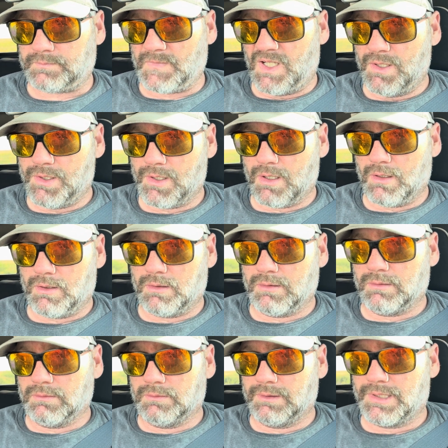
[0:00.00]

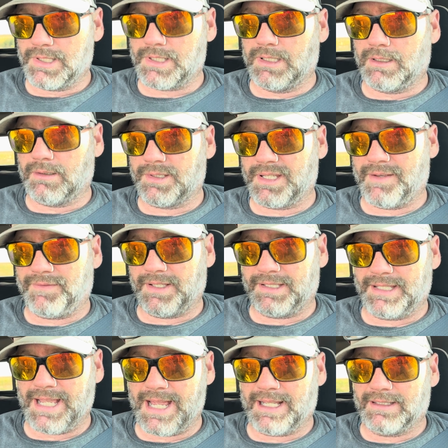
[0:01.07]
So just little stuff
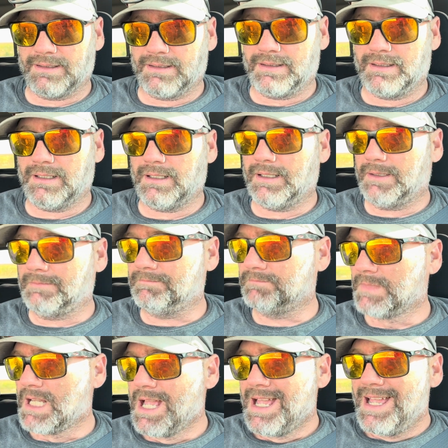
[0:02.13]
like that.
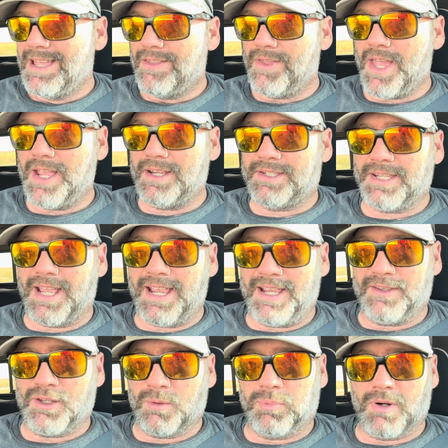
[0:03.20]
They say
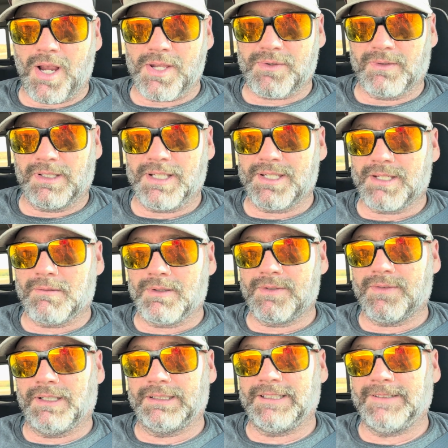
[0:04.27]
in their press release, it was
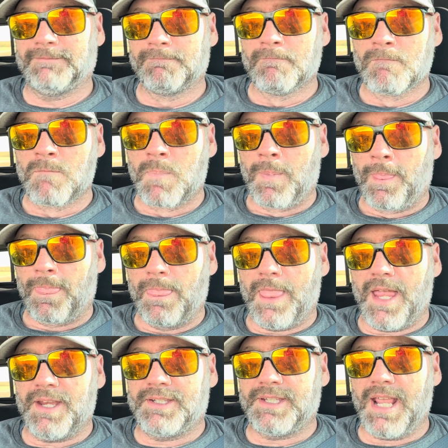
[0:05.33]
funny,
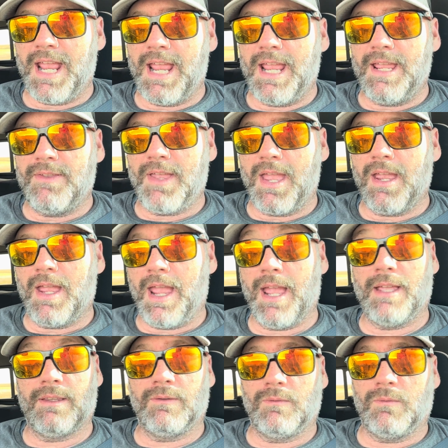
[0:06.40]
they say
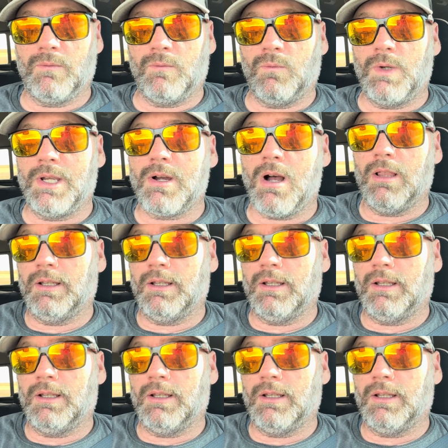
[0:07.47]
and we call